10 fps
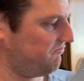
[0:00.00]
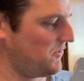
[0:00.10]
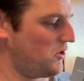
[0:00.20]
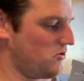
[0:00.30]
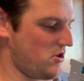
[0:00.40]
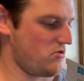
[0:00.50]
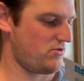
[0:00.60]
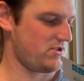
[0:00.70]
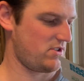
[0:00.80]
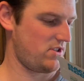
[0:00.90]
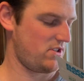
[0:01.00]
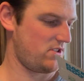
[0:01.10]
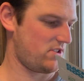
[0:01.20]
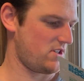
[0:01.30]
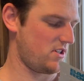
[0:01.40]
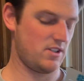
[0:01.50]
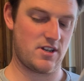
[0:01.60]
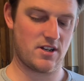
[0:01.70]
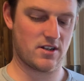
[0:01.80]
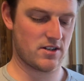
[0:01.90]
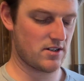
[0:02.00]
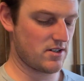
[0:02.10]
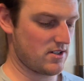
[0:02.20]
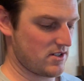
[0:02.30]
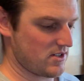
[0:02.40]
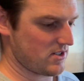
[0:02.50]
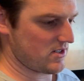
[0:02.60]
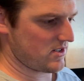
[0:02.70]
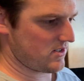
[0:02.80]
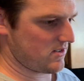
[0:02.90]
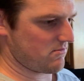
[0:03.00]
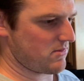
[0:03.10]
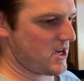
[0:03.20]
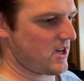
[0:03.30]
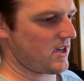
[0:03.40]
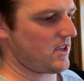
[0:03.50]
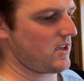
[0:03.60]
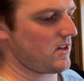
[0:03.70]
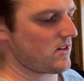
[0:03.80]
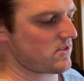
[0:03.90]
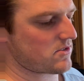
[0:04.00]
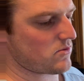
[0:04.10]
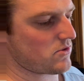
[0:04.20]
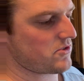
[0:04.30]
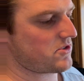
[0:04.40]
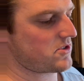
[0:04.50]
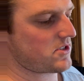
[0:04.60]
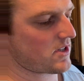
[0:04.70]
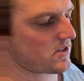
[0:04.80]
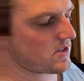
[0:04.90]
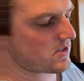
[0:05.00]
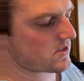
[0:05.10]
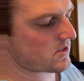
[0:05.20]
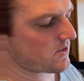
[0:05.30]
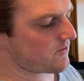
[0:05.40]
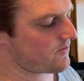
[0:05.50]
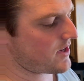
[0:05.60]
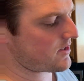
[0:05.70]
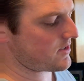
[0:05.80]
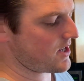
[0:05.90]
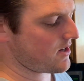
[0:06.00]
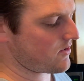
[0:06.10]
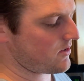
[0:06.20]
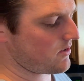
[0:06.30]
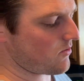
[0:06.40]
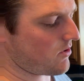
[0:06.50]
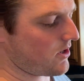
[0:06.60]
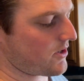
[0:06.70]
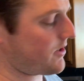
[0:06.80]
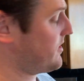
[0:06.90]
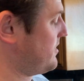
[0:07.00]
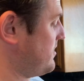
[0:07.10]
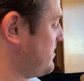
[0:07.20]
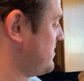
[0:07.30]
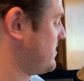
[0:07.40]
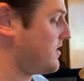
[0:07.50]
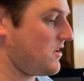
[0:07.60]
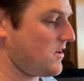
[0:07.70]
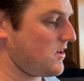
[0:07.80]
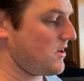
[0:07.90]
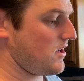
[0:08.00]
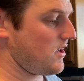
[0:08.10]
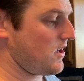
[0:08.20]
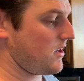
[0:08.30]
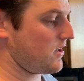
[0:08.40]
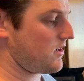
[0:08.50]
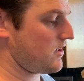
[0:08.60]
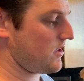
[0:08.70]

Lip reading: growth on the inside there. And a bag here. So we'll stick this face down in the water and